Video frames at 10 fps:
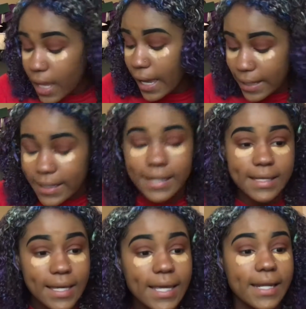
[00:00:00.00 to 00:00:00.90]
I couldn't
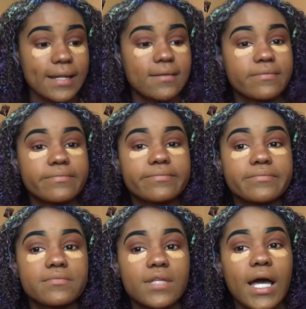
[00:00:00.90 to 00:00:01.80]
get it.
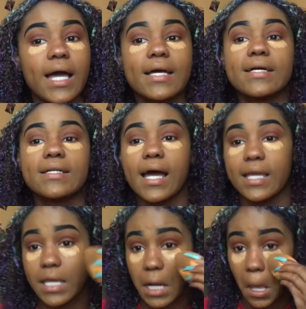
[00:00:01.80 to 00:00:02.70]
I could
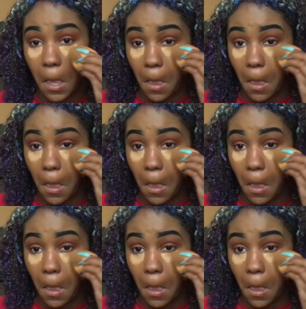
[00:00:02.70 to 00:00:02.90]
not get it.